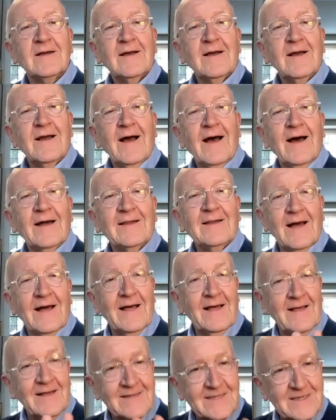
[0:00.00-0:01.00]
Yeah. And
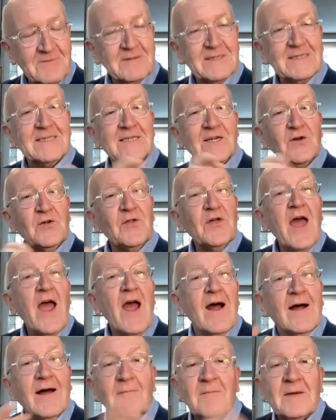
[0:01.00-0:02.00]
so it's still
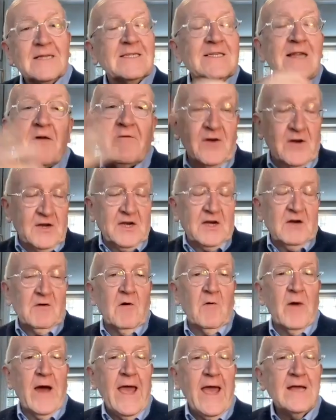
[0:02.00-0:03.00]
there. I mean, it's never going to go
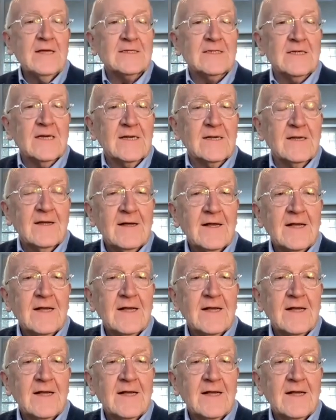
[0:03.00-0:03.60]
away, is it?